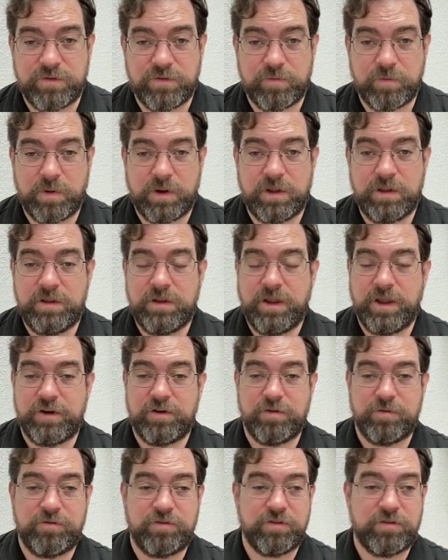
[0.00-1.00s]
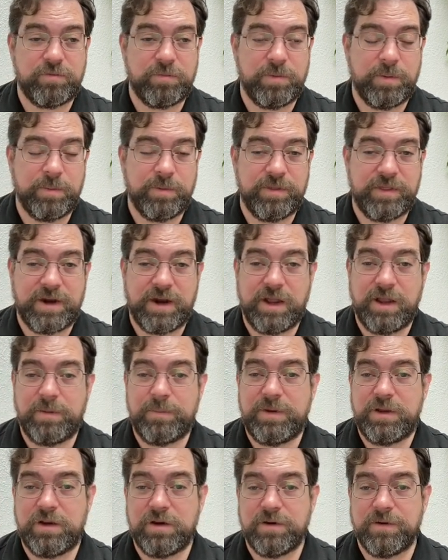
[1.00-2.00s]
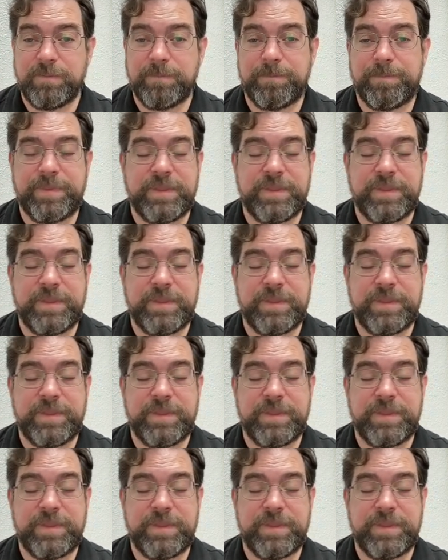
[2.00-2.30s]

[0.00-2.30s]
as well. And just remember that I am here